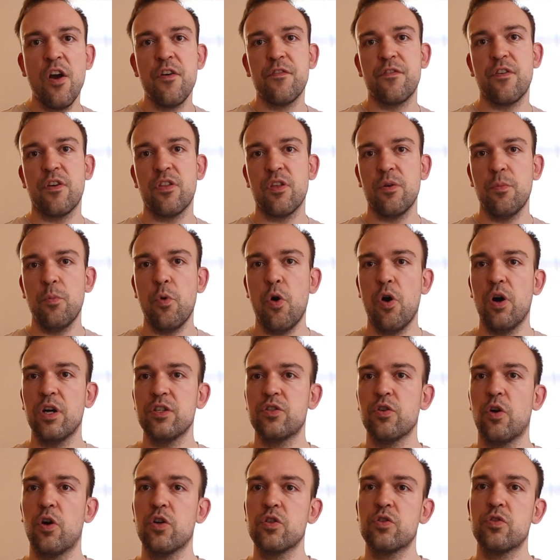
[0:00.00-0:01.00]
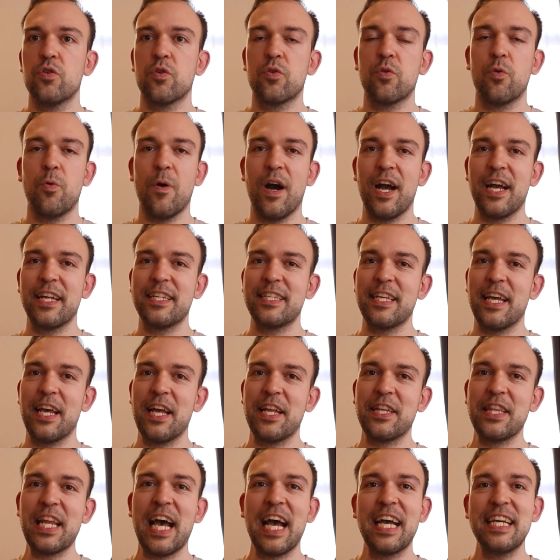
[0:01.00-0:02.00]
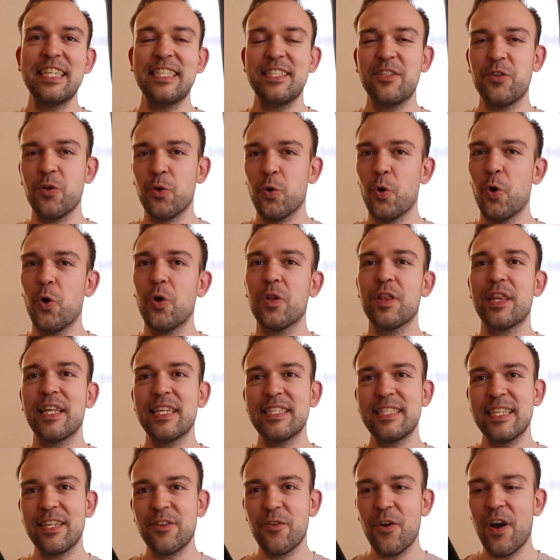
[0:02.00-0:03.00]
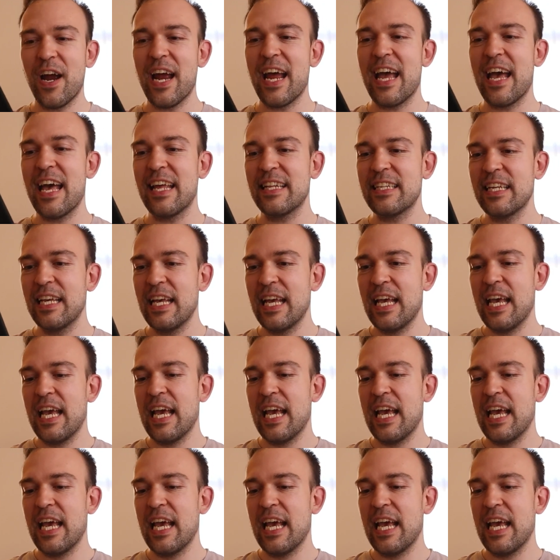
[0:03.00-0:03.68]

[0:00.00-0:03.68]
Furthermore, it's also quite nice to hold this in your hand.